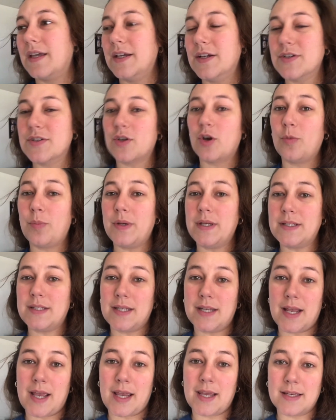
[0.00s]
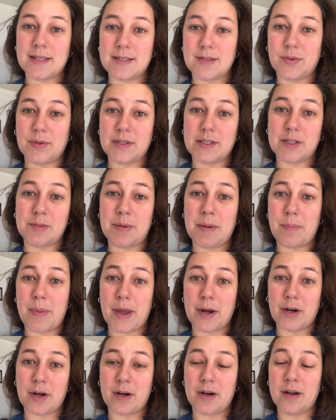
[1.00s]
Here's hoping today is going to be
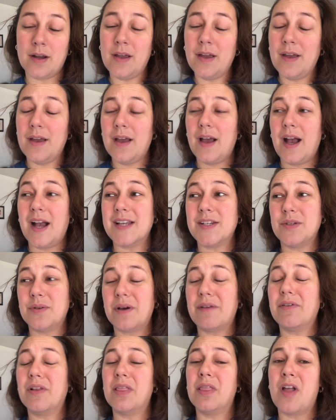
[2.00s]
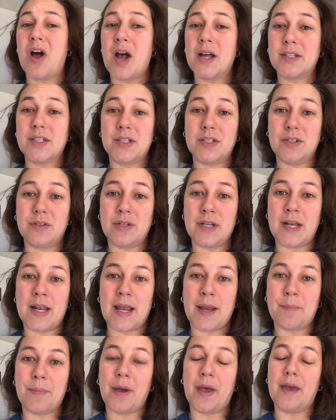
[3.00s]
better. I do have a lot to do
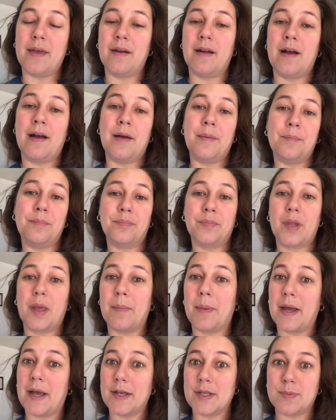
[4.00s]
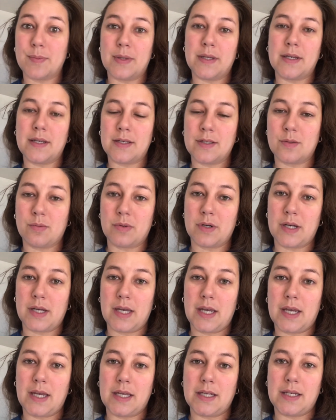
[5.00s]
today, but my husband is
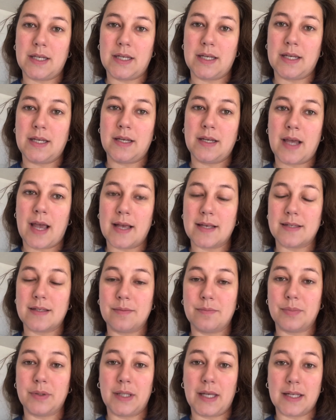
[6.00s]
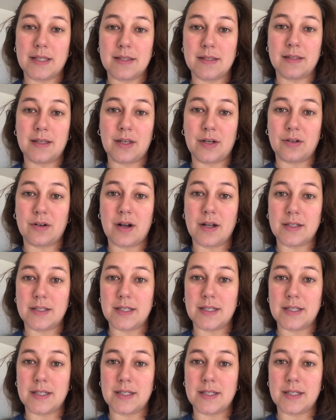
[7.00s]
working and he has some plans later on